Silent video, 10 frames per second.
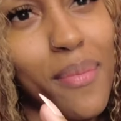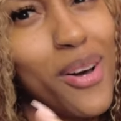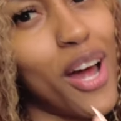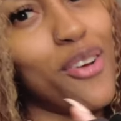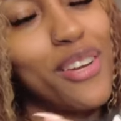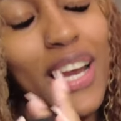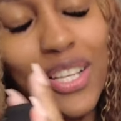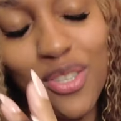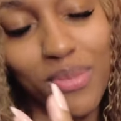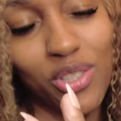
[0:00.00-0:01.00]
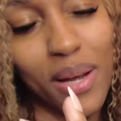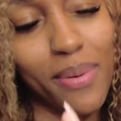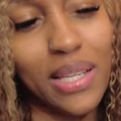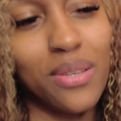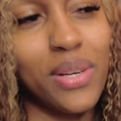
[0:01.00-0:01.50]
I'm out, I don't really like to use my
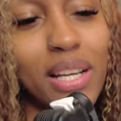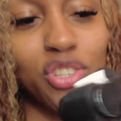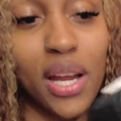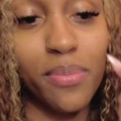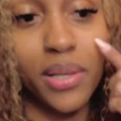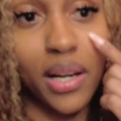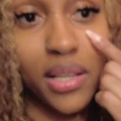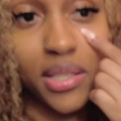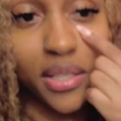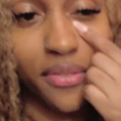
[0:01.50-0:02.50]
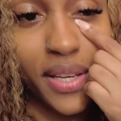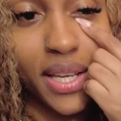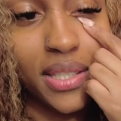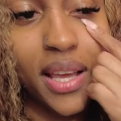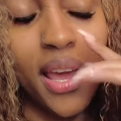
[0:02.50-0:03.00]
tripod, so when I try to put it on a
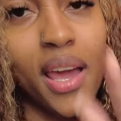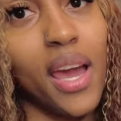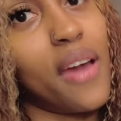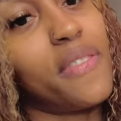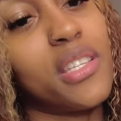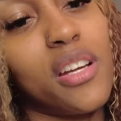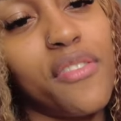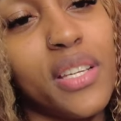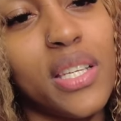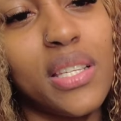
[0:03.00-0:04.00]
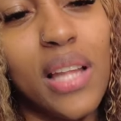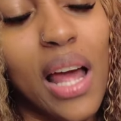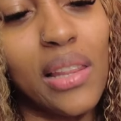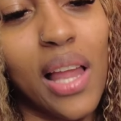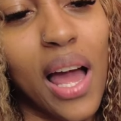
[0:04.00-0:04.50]
surface, if the surface is
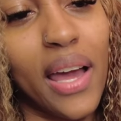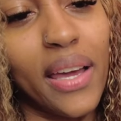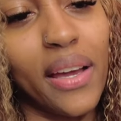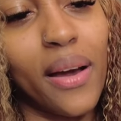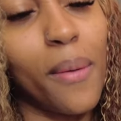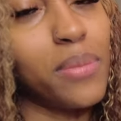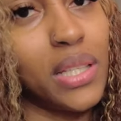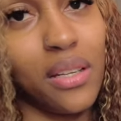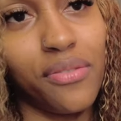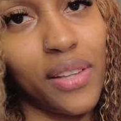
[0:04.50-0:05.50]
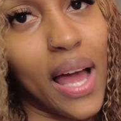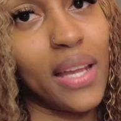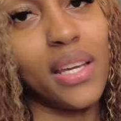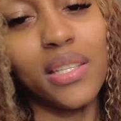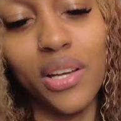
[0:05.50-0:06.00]
not like completely flat,
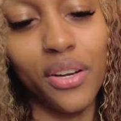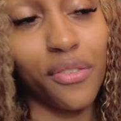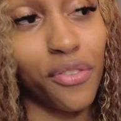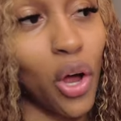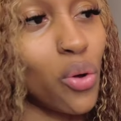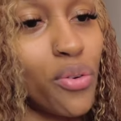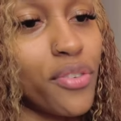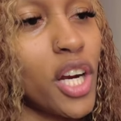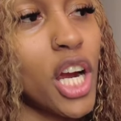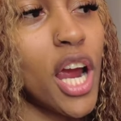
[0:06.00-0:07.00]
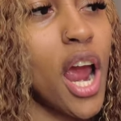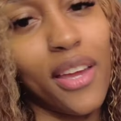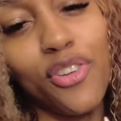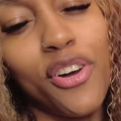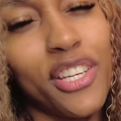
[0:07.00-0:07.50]
it's gonna fall over. And
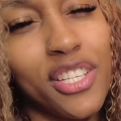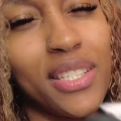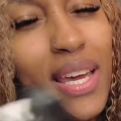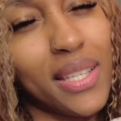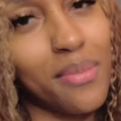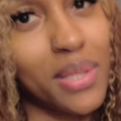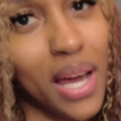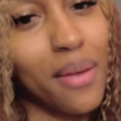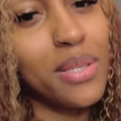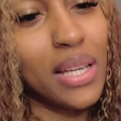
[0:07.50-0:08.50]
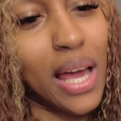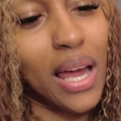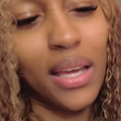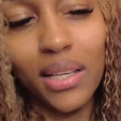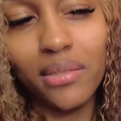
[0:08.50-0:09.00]
you know, it just takes some time to
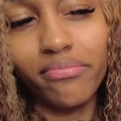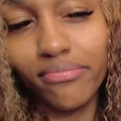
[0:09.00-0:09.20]
like